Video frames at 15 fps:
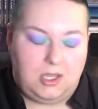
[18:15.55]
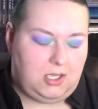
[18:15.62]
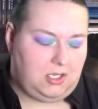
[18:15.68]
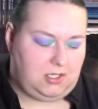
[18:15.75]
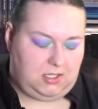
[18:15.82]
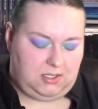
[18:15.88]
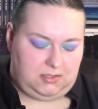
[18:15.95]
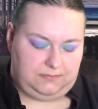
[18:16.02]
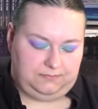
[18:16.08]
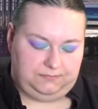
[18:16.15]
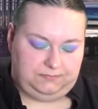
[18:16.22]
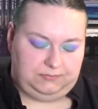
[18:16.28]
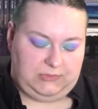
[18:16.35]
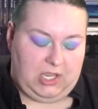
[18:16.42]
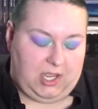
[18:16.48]

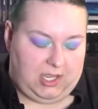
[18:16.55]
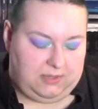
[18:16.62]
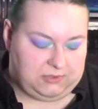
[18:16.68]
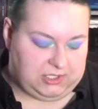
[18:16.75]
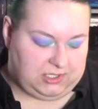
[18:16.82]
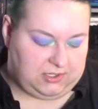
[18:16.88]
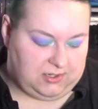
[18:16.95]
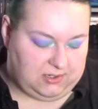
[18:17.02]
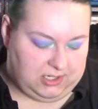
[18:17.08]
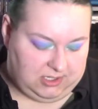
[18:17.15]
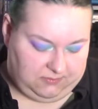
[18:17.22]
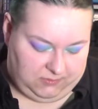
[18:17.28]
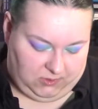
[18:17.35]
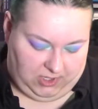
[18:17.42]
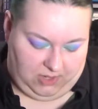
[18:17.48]
Um, yeah, I'm trying to
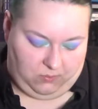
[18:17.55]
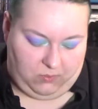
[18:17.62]
go out more.